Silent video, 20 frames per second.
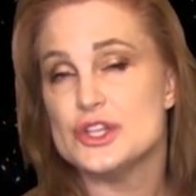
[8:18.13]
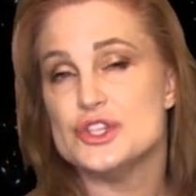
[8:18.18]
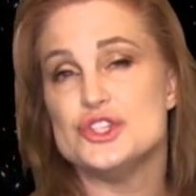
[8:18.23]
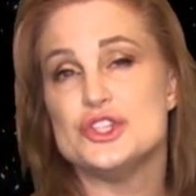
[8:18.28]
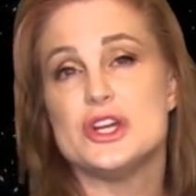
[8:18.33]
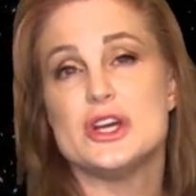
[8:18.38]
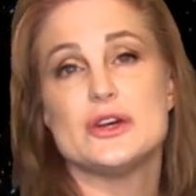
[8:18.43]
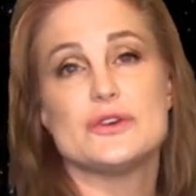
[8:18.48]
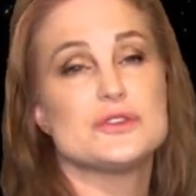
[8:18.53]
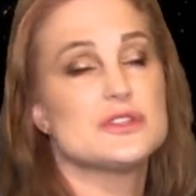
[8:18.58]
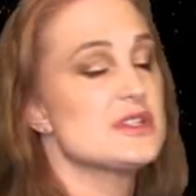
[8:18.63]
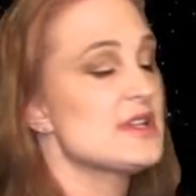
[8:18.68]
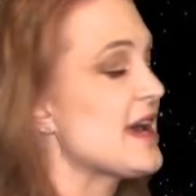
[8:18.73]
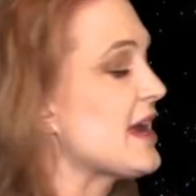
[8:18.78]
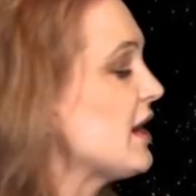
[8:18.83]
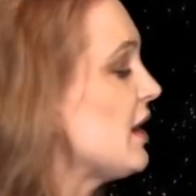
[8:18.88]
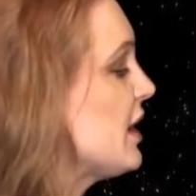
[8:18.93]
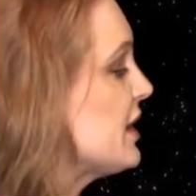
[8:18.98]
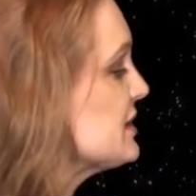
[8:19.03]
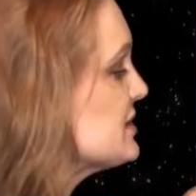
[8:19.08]
GEO
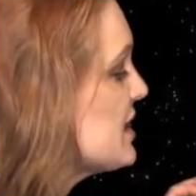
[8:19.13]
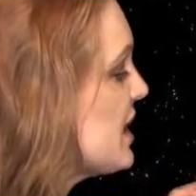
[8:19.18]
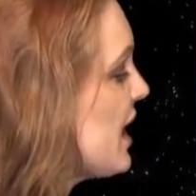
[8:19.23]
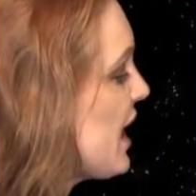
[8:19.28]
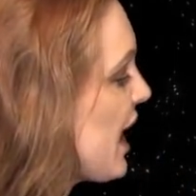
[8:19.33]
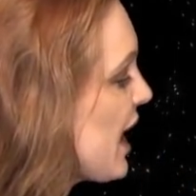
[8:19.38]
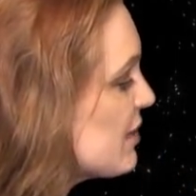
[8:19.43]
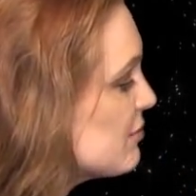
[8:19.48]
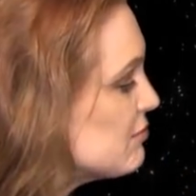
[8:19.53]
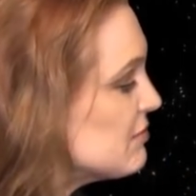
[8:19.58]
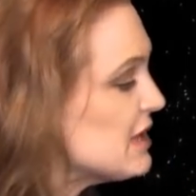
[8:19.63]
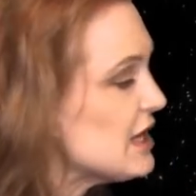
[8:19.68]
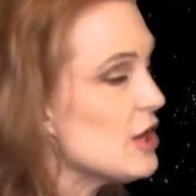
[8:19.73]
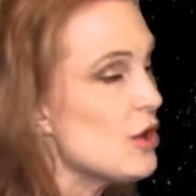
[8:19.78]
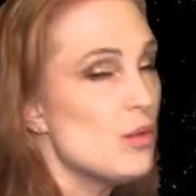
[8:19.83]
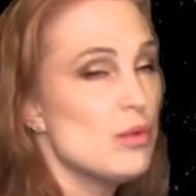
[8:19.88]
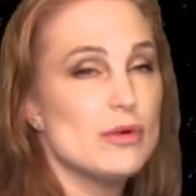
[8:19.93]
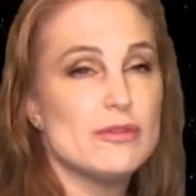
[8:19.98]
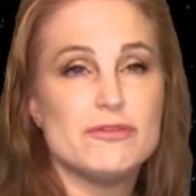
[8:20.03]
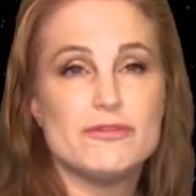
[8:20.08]
satellites, and
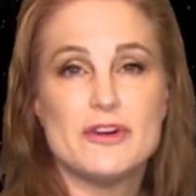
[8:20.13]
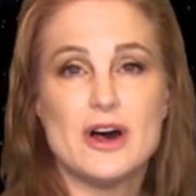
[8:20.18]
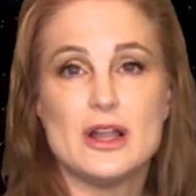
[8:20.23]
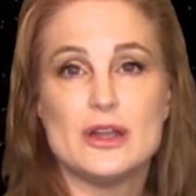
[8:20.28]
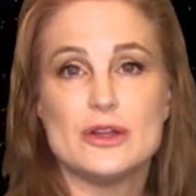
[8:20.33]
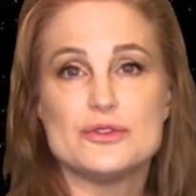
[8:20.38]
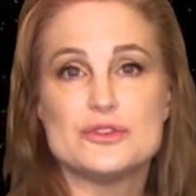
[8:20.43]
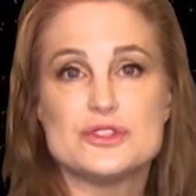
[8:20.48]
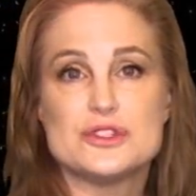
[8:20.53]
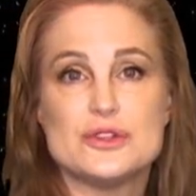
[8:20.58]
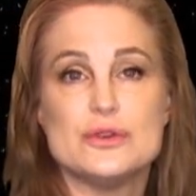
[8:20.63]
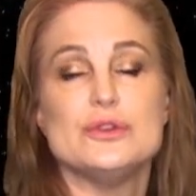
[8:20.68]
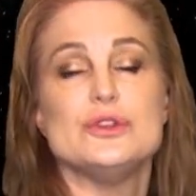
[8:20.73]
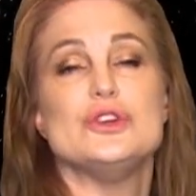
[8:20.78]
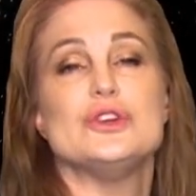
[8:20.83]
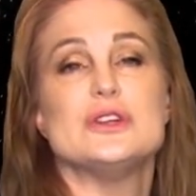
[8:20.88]
MEO will follow suit.